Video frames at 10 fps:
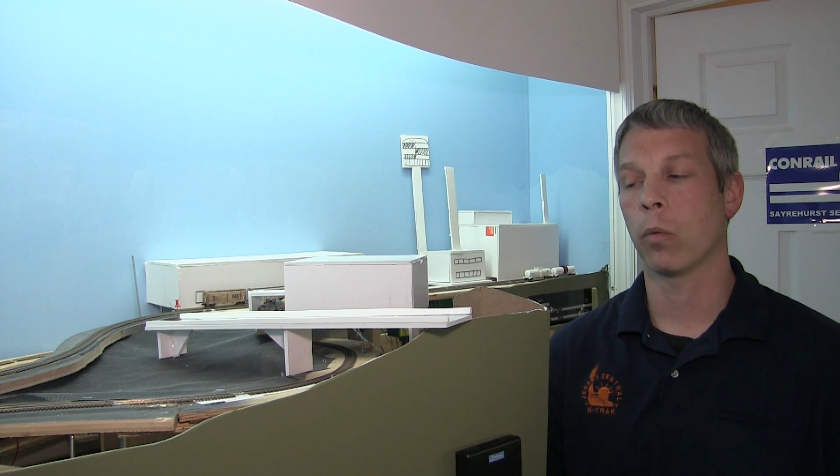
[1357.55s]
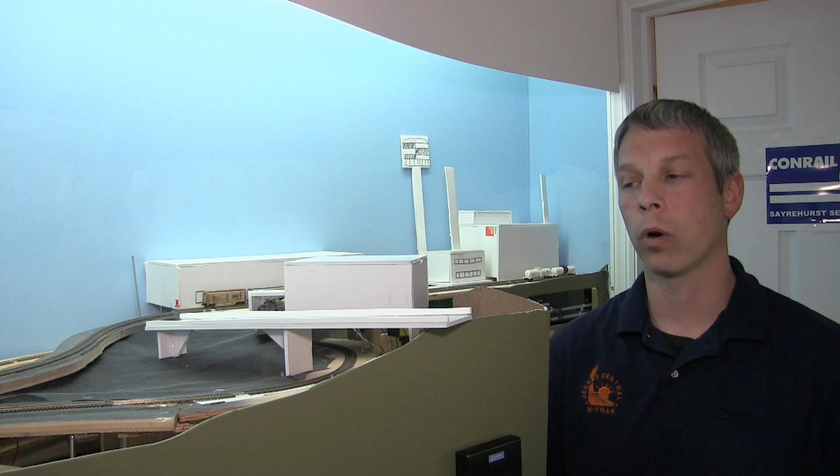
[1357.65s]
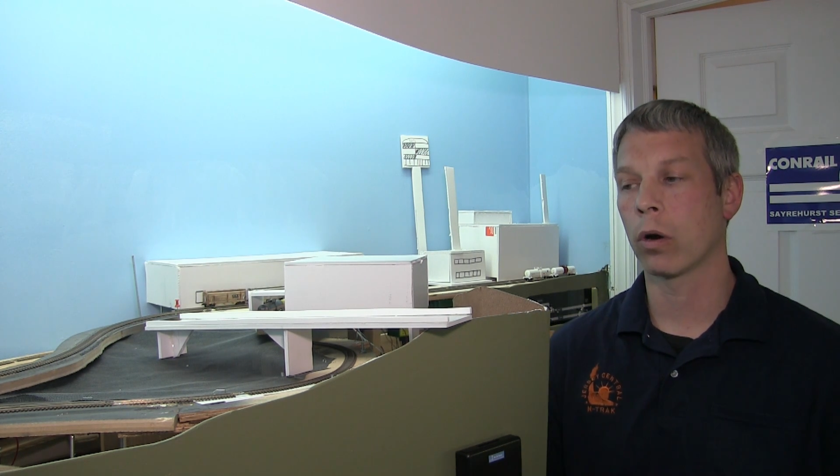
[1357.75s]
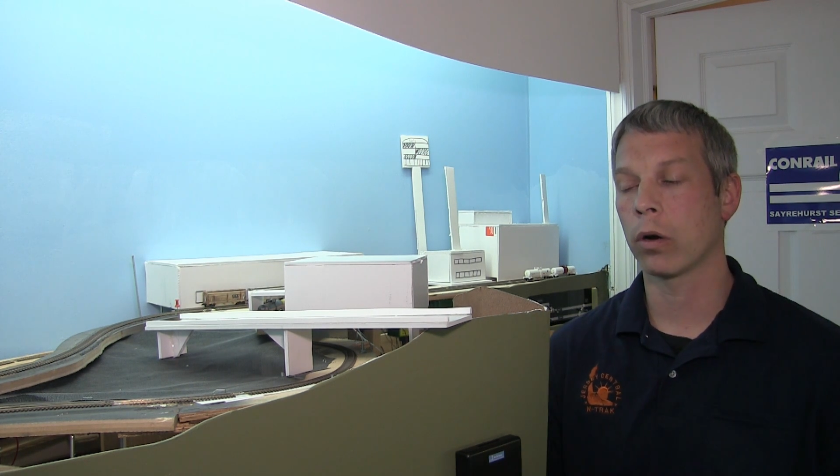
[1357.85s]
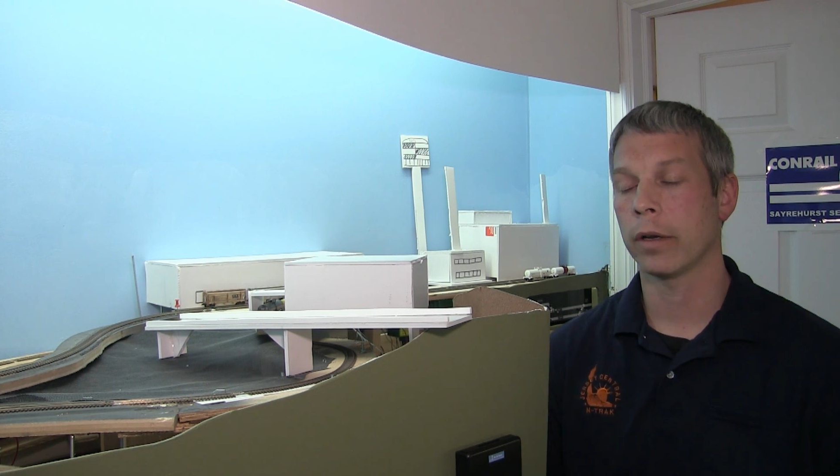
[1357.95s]

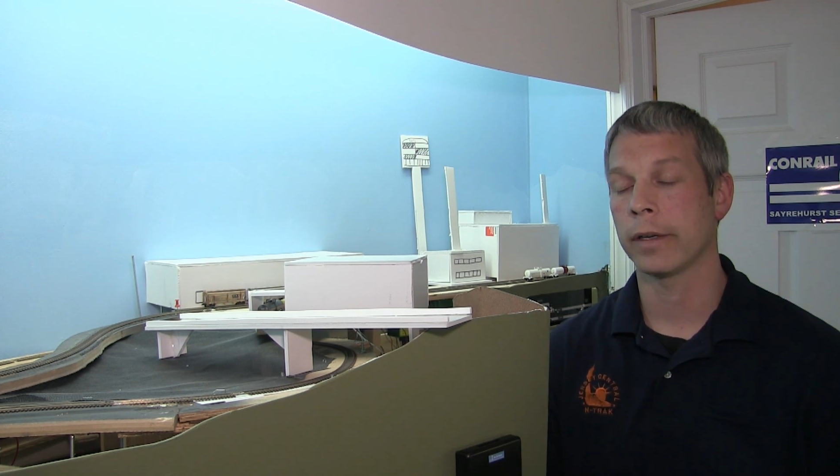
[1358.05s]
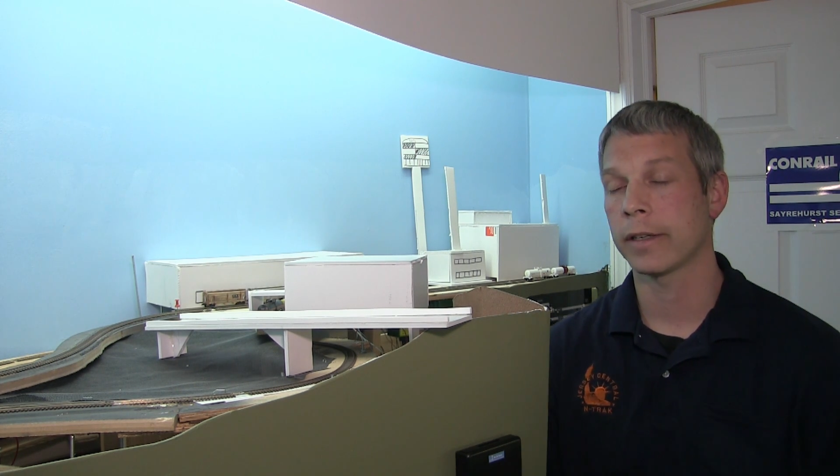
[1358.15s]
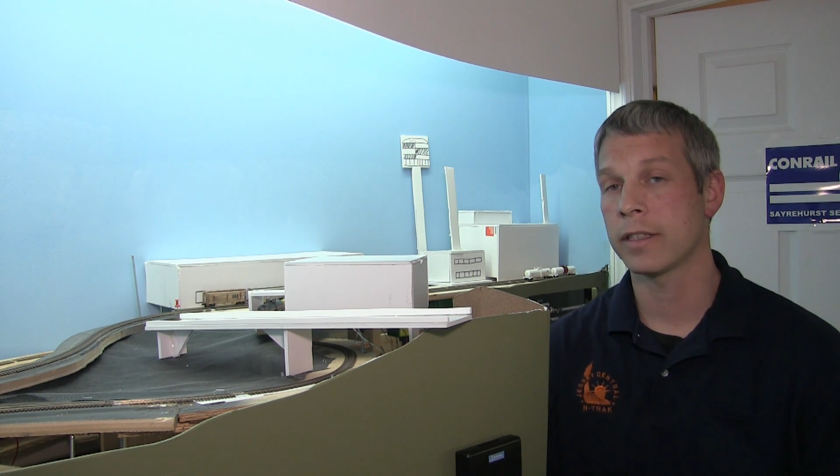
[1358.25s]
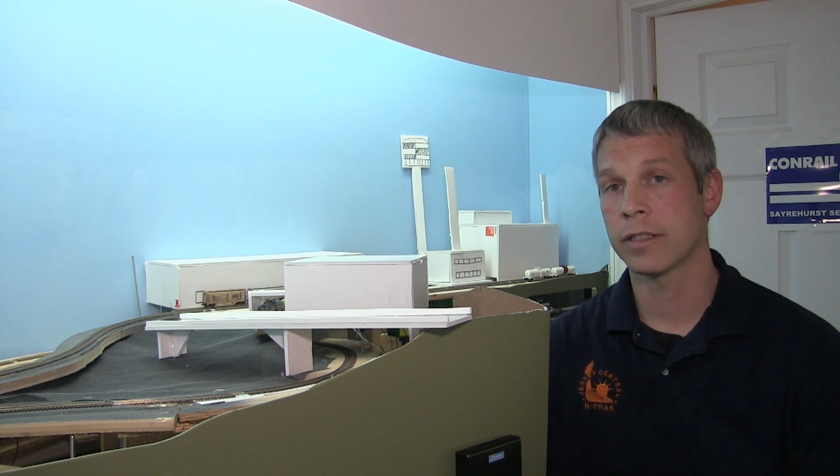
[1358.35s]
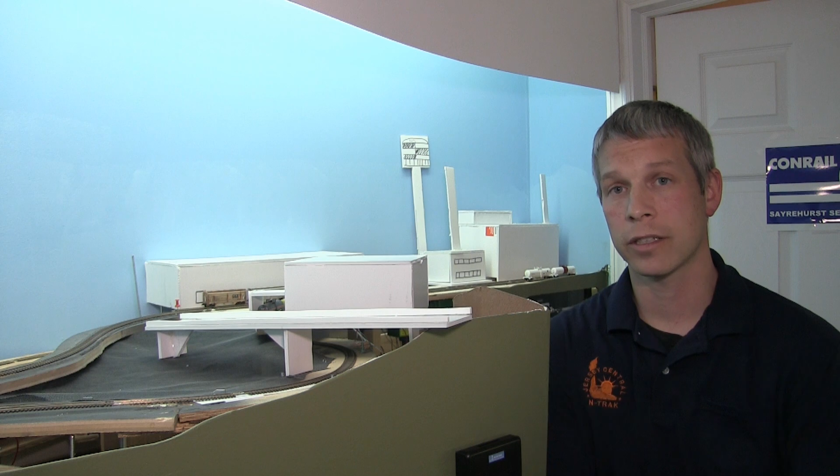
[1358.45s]
were in
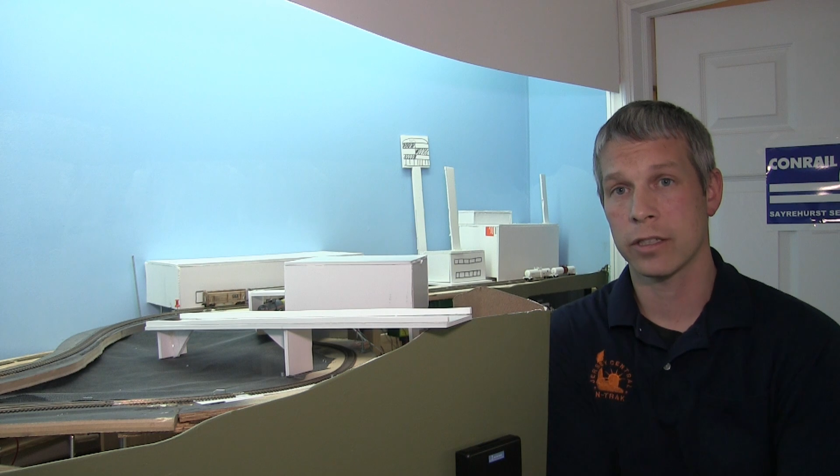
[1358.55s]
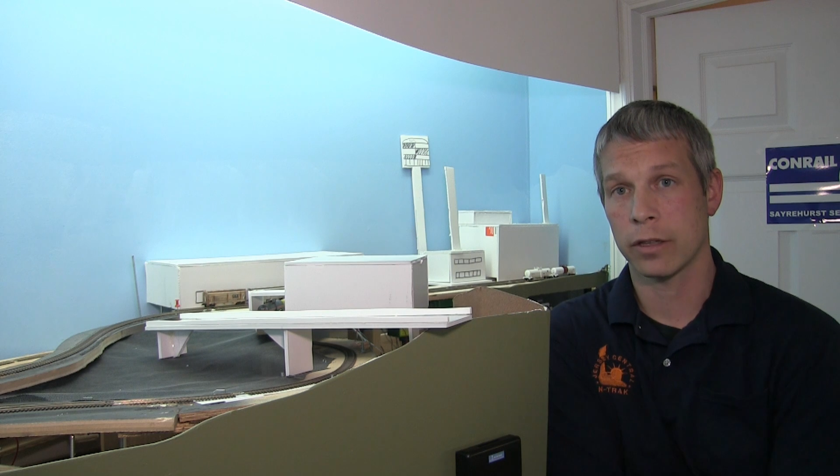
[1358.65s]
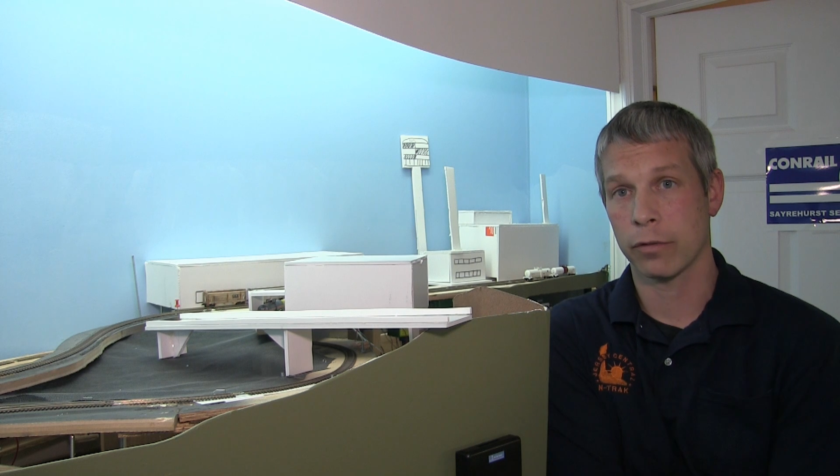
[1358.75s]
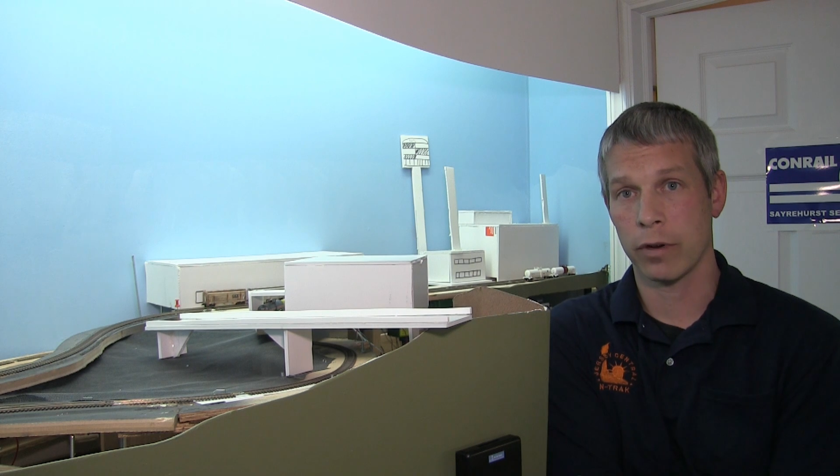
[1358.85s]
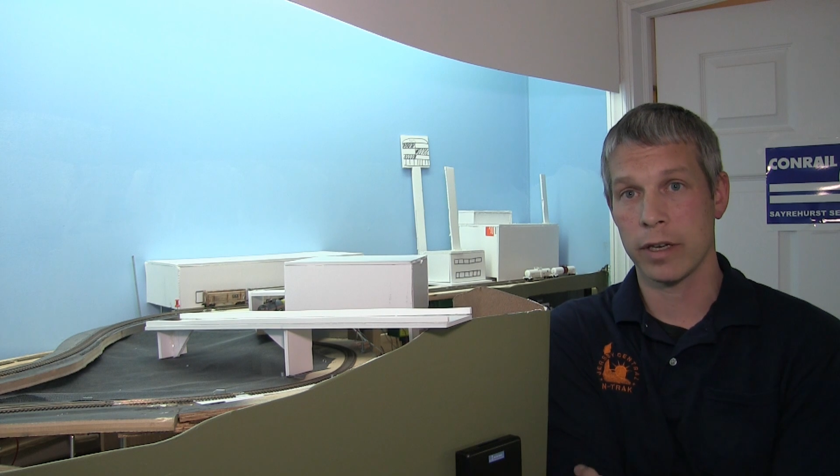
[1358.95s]

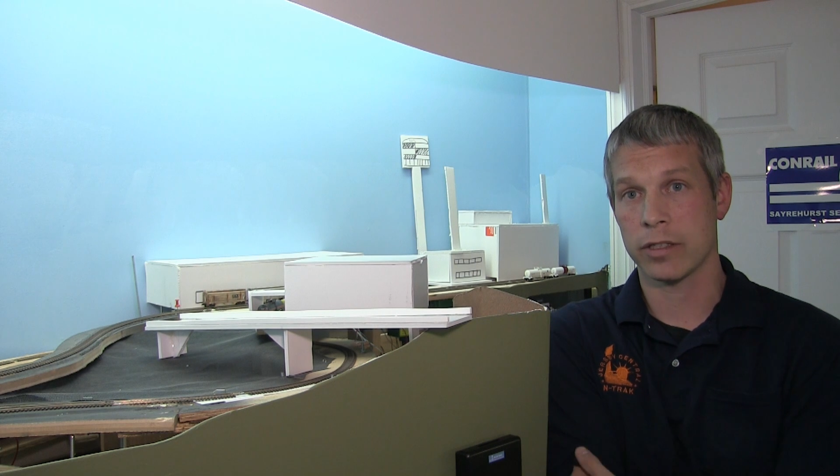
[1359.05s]
1963.